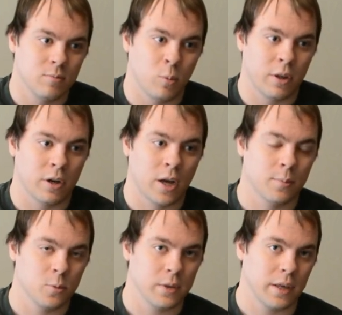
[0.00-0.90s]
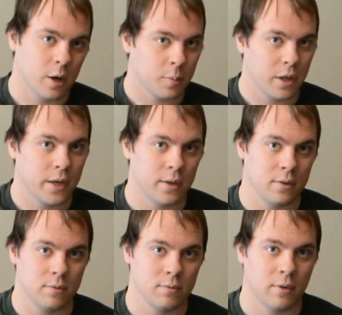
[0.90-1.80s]
Whether it comes with the airplane
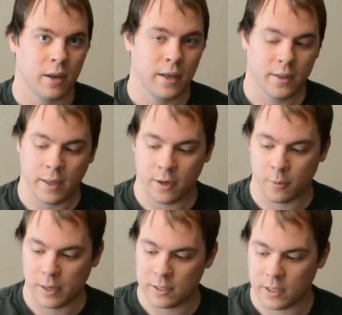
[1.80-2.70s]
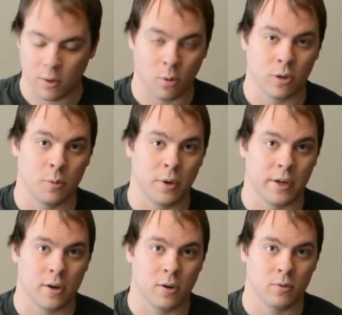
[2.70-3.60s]
that you're renting or you bring
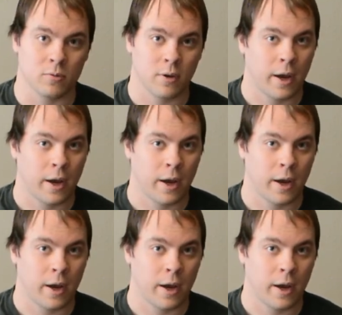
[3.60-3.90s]
your own,